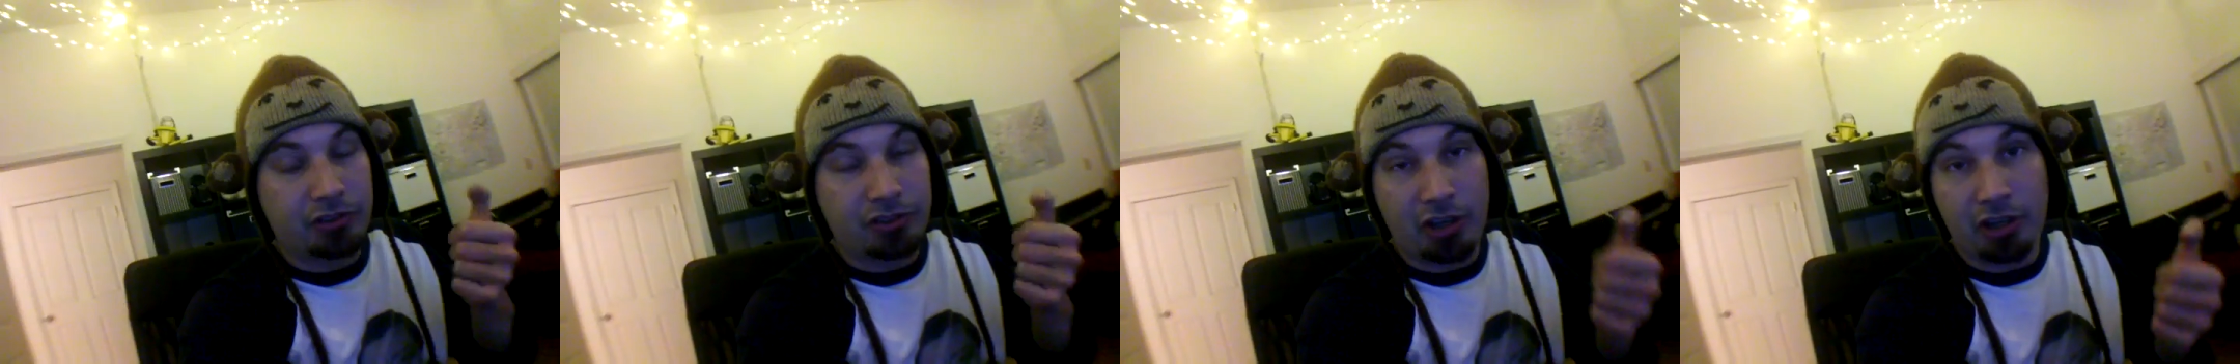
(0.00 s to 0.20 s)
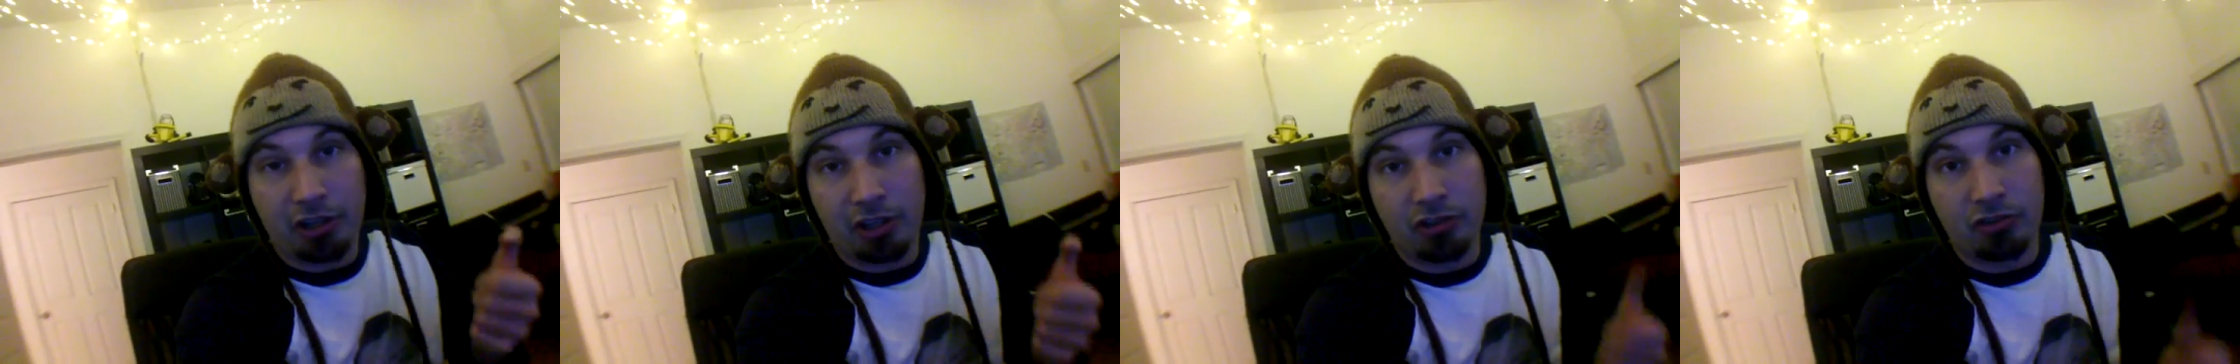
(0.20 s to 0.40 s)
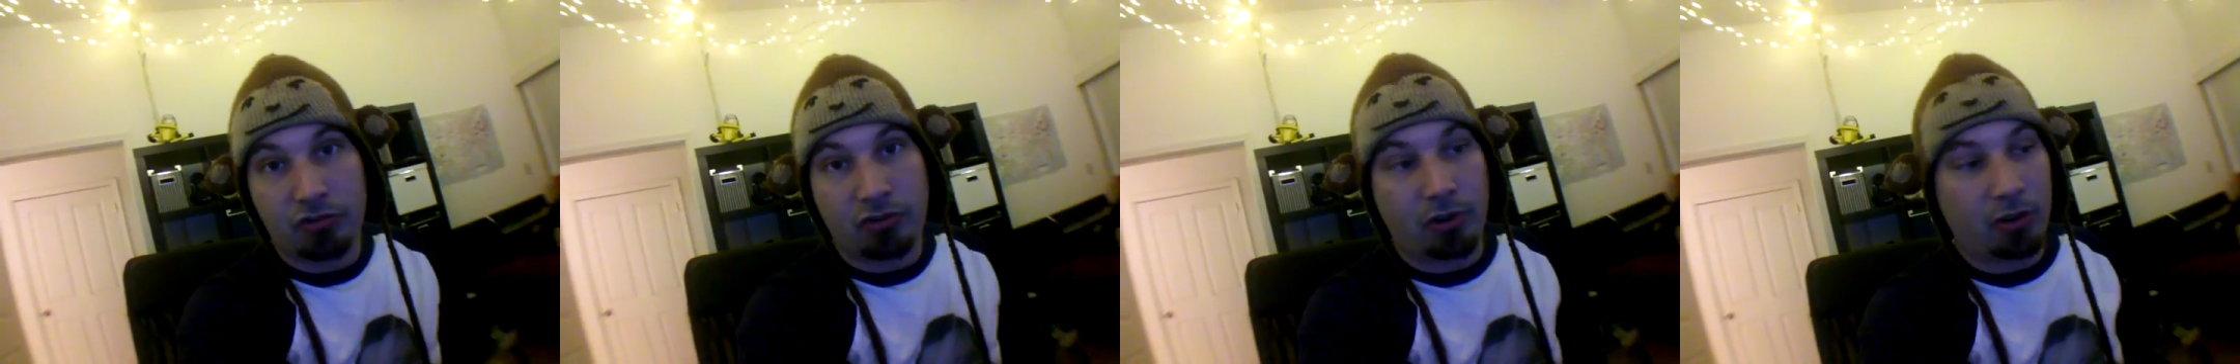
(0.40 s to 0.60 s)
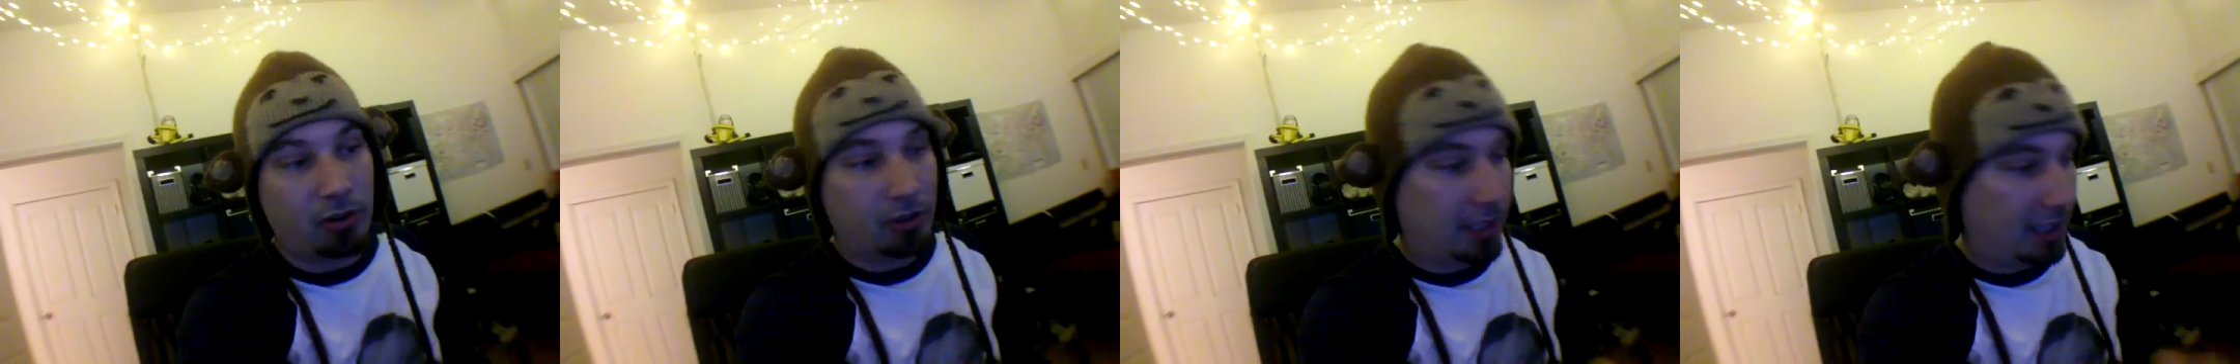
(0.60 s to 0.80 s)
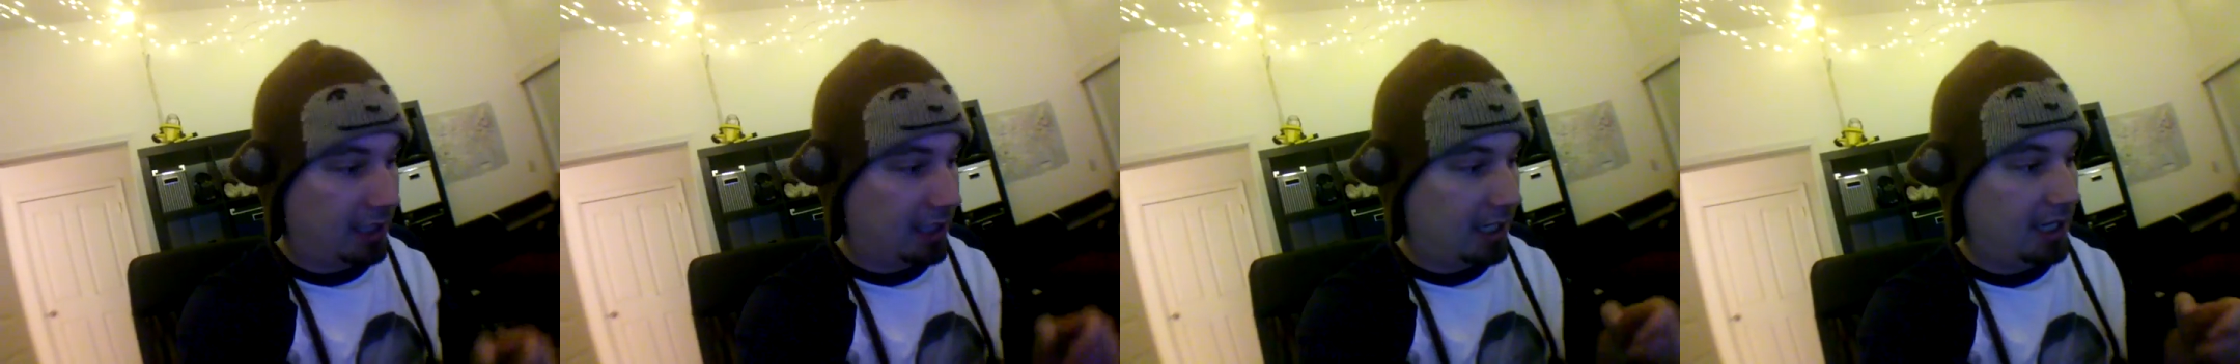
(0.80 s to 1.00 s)
shutter
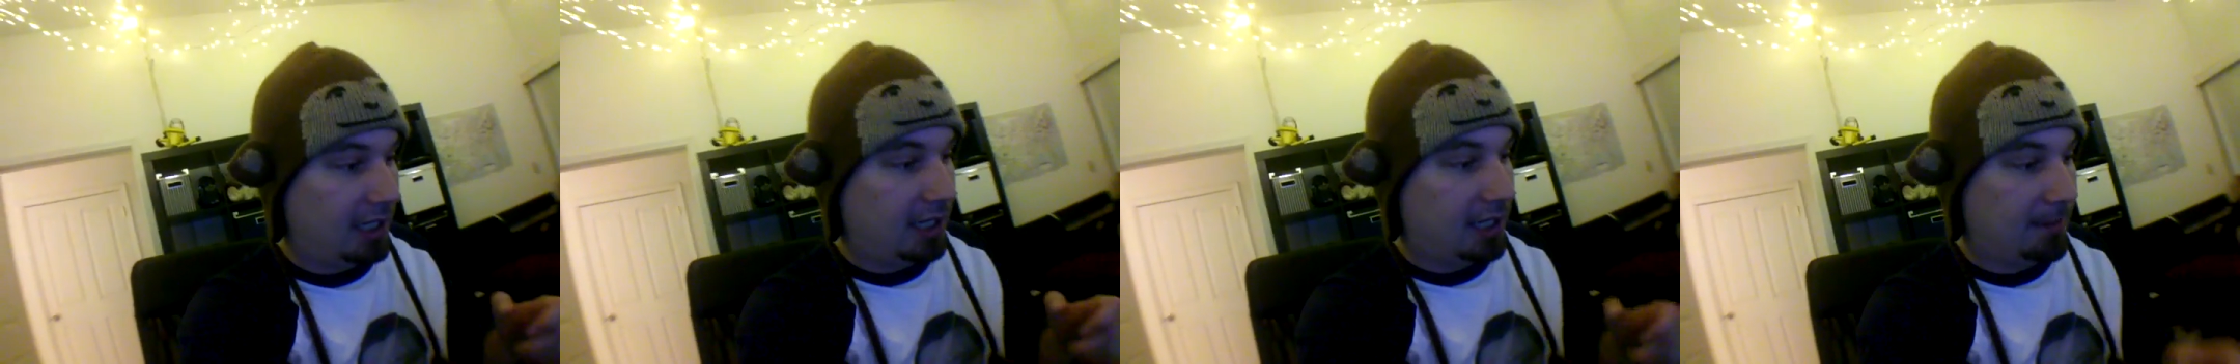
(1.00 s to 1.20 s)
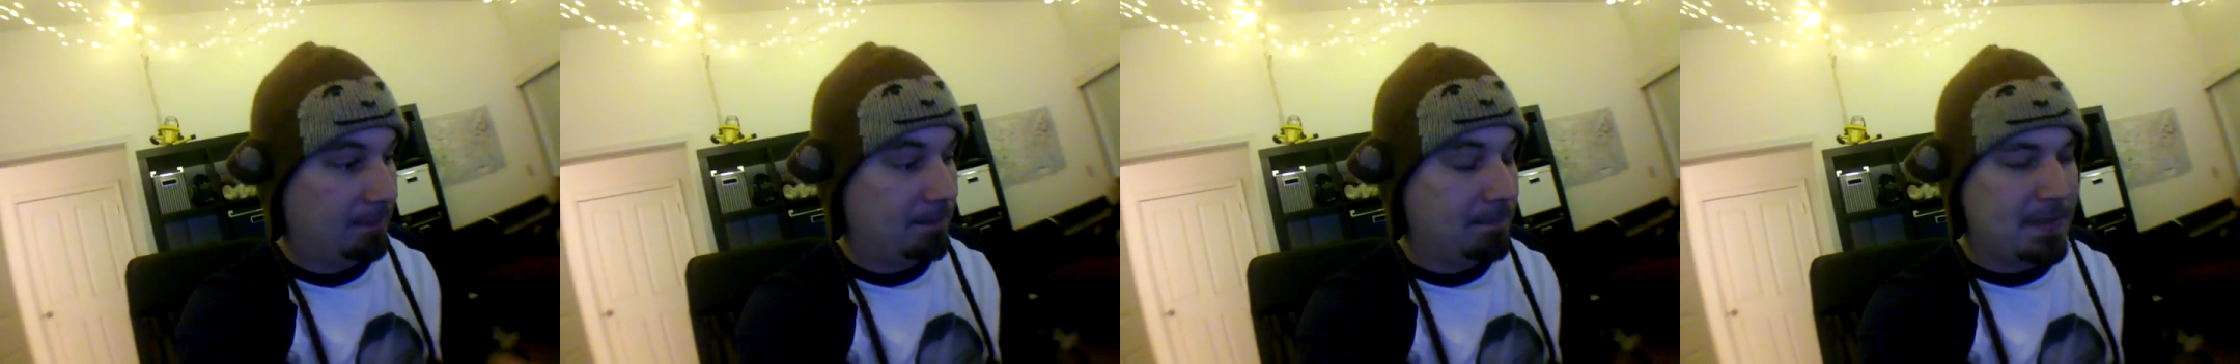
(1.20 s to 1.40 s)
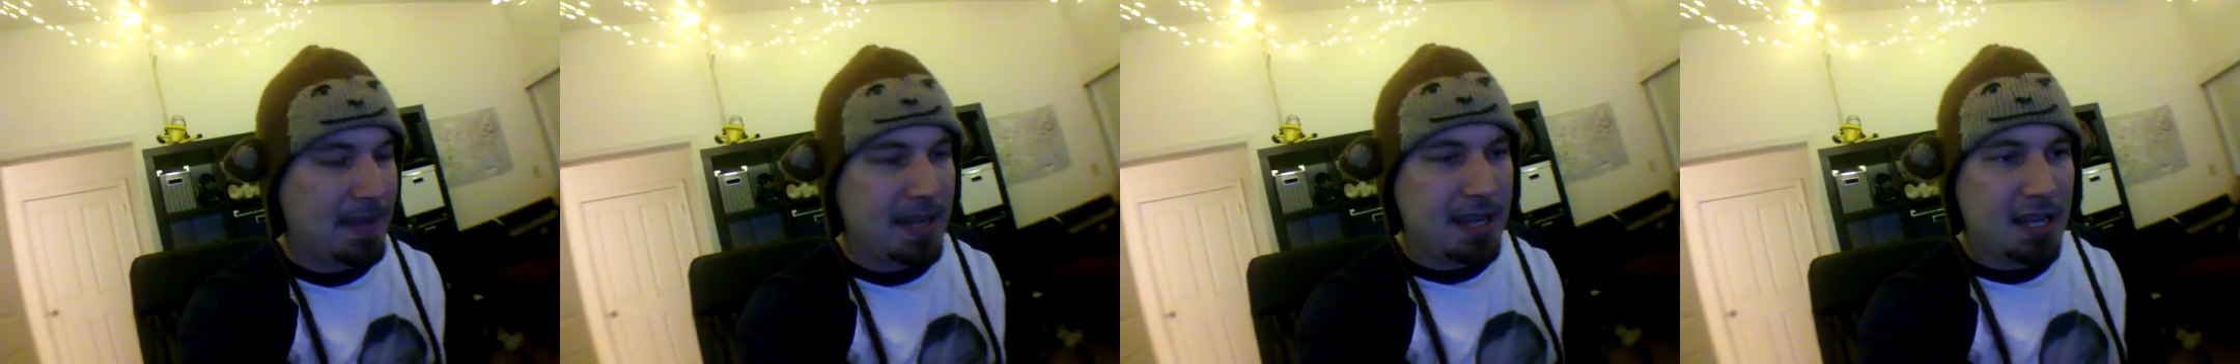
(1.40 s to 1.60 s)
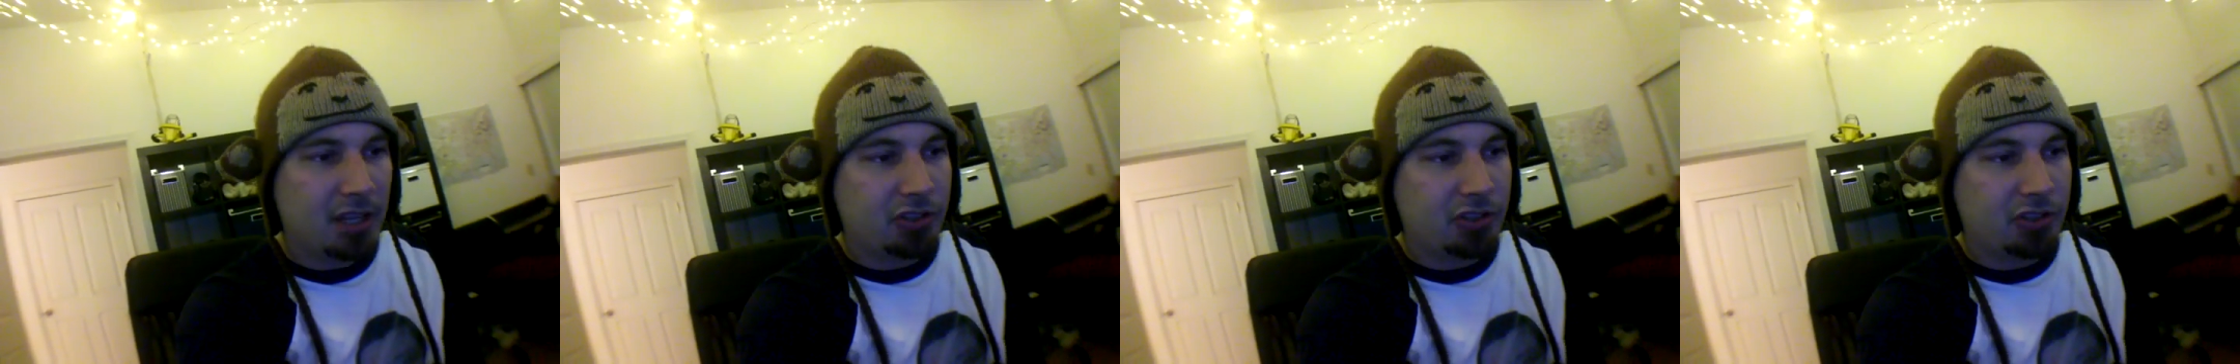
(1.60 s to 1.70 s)
control, like a